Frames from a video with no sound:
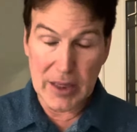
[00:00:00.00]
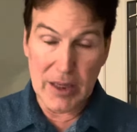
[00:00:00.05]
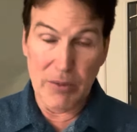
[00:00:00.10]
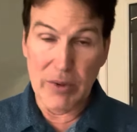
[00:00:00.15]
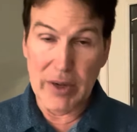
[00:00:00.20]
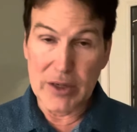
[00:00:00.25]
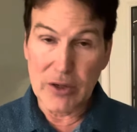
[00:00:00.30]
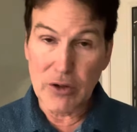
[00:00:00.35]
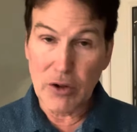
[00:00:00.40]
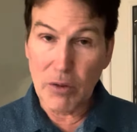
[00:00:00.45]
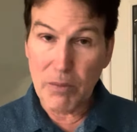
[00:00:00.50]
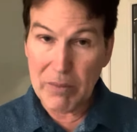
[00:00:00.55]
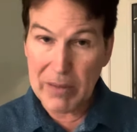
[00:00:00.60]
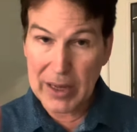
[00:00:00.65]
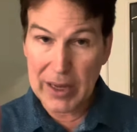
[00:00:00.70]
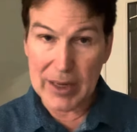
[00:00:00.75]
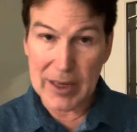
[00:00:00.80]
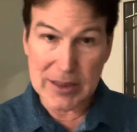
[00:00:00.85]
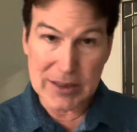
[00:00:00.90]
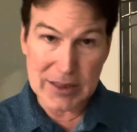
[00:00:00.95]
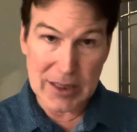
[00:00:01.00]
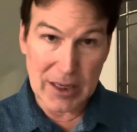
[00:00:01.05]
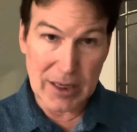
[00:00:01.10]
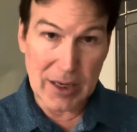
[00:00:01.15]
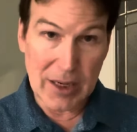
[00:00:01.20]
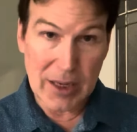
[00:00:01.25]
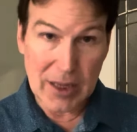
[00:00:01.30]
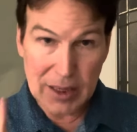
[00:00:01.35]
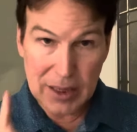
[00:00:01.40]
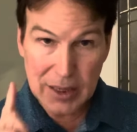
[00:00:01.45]
Well, I told Mike, I said,
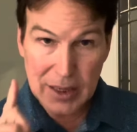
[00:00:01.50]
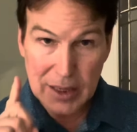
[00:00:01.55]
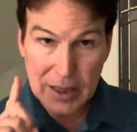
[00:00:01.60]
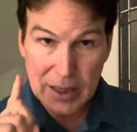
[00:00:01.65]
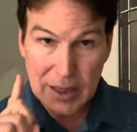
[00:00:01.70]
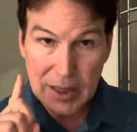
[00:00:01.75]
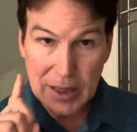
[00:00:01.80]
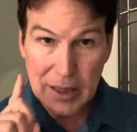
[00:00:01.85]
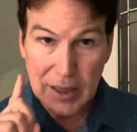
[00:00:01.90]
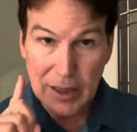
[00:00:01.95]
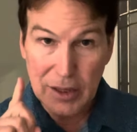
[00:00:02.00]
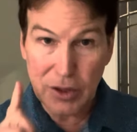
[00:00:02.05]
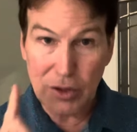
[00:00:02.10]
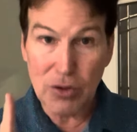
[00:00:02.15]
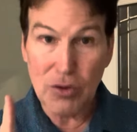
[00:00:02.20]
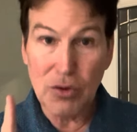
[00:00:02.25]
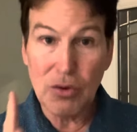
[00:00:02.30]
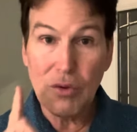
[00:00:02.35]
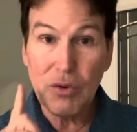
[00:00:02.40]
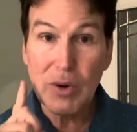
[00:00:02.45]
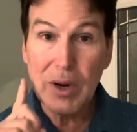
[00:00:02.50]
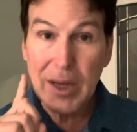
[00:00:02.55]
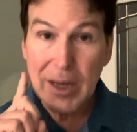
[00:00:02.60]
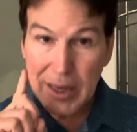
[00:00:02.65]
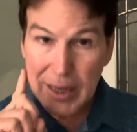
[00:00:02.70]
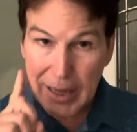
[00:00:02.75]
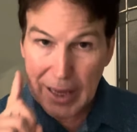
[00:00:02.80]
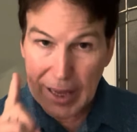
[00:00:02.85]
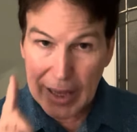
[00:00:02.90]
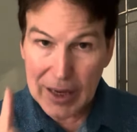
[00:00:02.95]
you
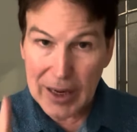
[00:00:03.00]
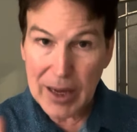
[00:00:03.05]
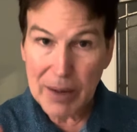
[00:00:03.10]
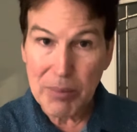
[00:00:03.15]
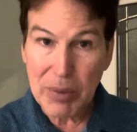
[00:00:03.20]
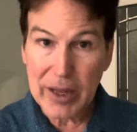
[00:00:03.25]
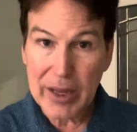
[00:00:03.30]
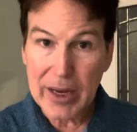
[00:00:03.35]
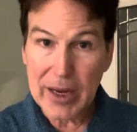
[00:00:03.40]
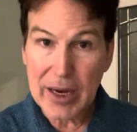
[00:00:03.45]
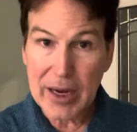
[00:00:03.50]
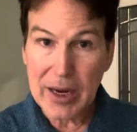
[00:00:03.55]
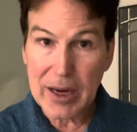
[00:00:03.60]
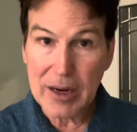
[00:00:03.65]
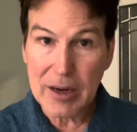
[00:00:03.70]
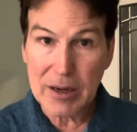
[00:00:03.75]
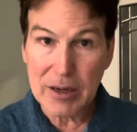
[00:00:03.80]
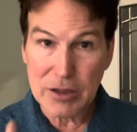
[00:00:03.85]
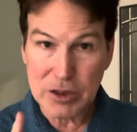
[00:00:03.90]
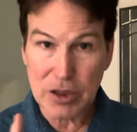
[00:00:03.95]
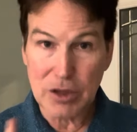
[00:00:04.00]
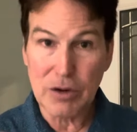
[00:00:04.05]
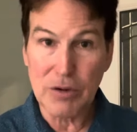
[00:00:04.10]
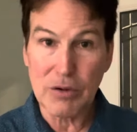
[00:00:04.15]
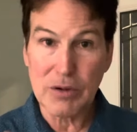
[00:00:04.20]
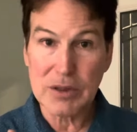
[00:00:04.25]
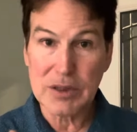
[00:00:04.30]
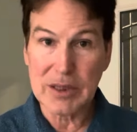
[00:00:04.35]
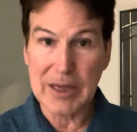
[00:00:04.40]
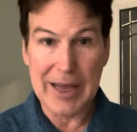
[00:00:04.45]
cannot play
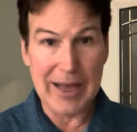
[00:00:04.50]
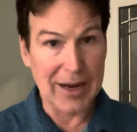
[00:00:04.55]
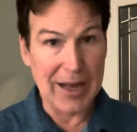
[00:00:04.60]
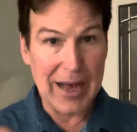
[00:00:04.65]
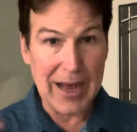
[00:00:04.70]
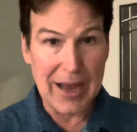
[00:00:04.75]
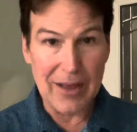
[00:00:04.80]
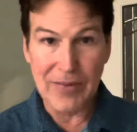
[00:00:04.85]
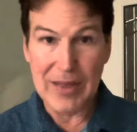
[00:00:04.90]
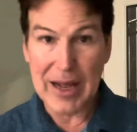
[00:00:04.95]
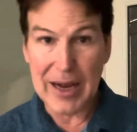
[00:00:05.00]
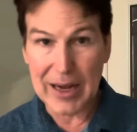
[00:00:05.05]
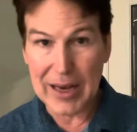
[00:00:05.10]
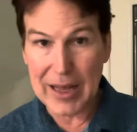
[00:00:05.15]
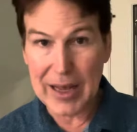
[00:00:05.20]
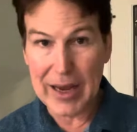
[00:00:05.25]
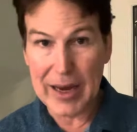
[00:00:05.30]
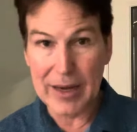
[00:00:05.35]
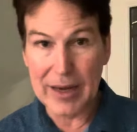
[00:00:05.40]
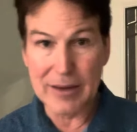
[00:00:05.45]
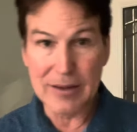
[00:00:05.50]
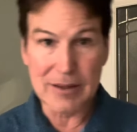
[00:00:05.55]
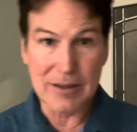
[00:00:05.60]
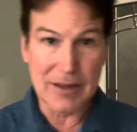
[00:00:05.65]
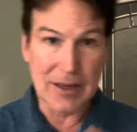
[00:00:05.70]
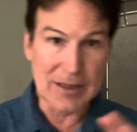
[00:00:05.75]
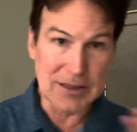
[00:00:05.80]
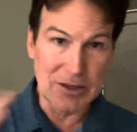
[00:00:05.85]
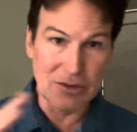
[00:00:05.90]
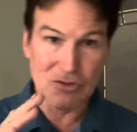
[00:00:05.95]
jokes, you can't hide that light,
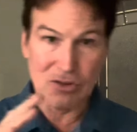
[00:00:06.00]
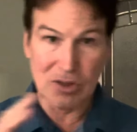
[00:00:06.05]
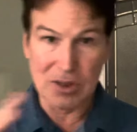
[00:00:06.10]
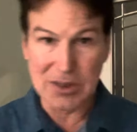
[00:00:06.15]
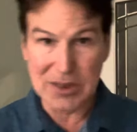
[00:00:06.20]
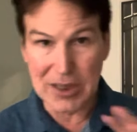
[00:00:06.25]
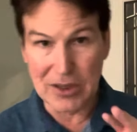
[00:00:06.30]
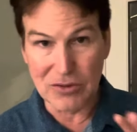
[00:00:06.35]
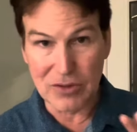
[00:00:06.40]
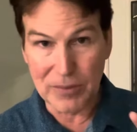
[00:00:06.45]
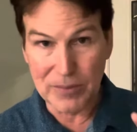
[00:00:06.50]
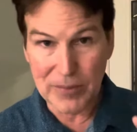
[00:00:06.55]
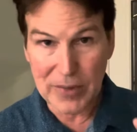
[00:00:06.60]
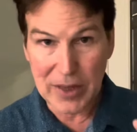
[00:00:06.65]
et cetera, et cetera.